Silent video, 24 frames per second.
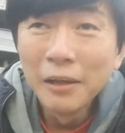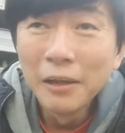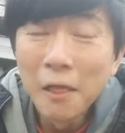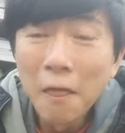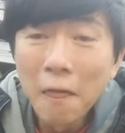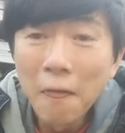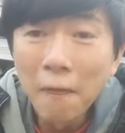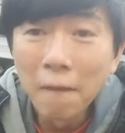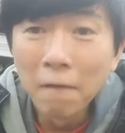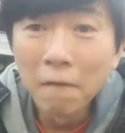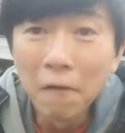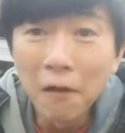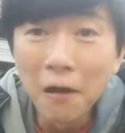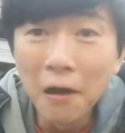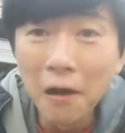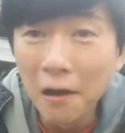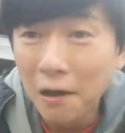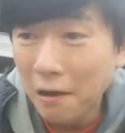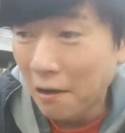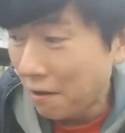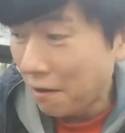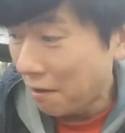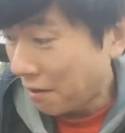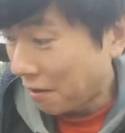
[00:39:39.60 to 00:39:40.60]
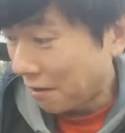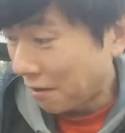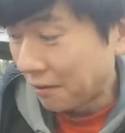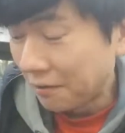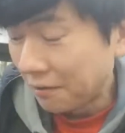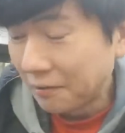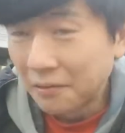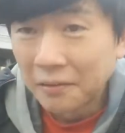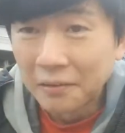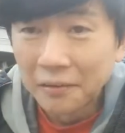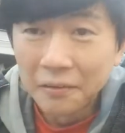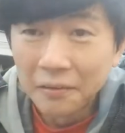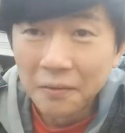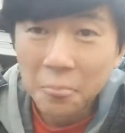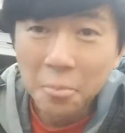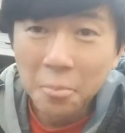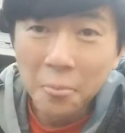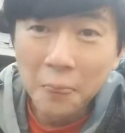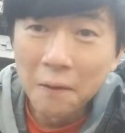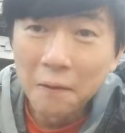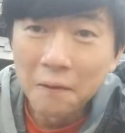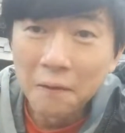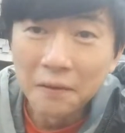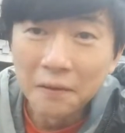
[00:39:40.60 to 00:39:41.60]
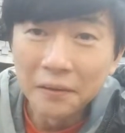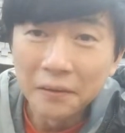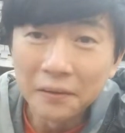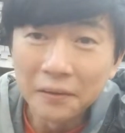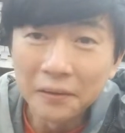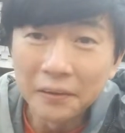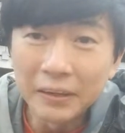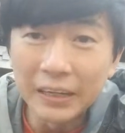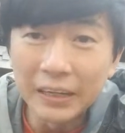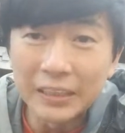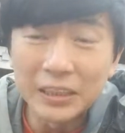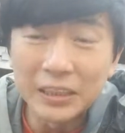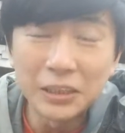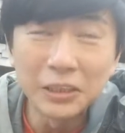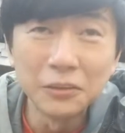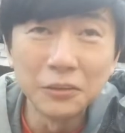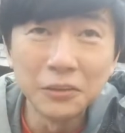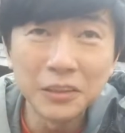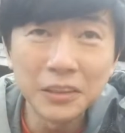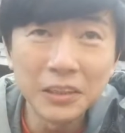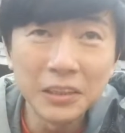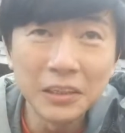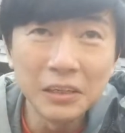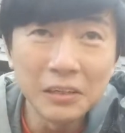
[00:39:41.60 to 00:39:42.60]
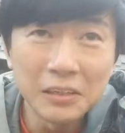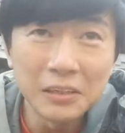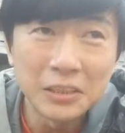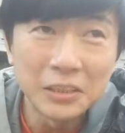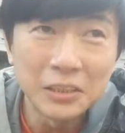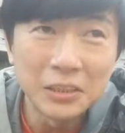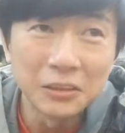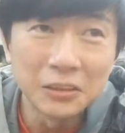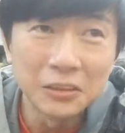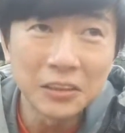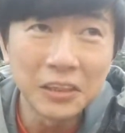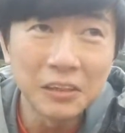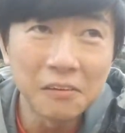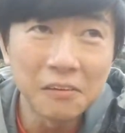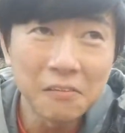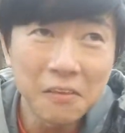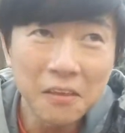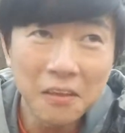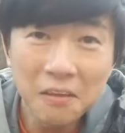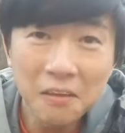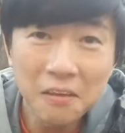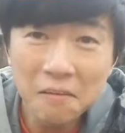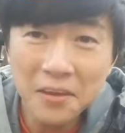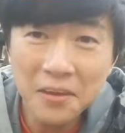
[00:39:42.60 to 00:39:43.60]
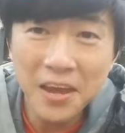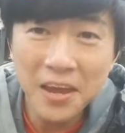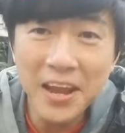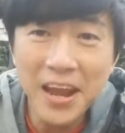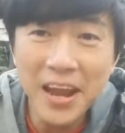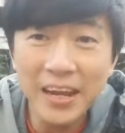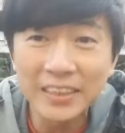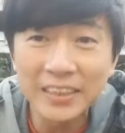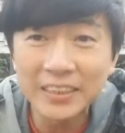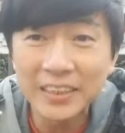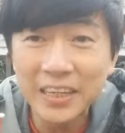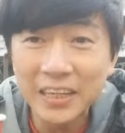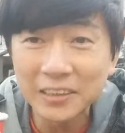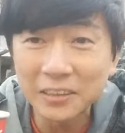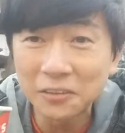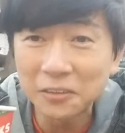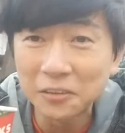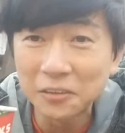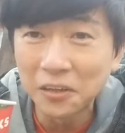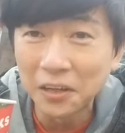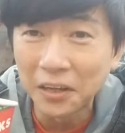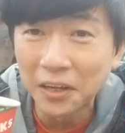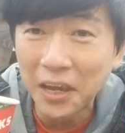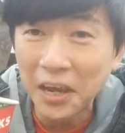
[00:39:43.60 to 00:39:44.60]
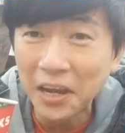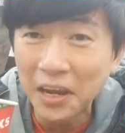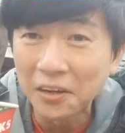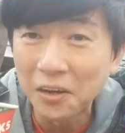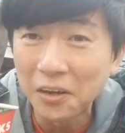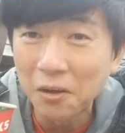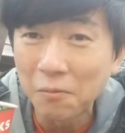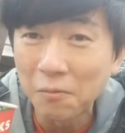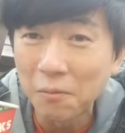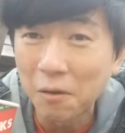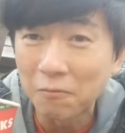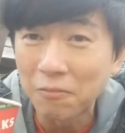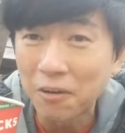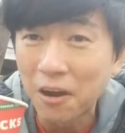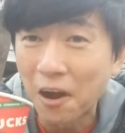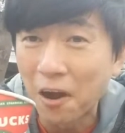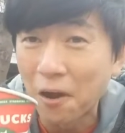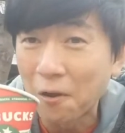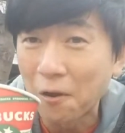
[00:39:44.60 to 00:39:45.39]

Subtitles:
Oh, the children gain access to the kingdom of God.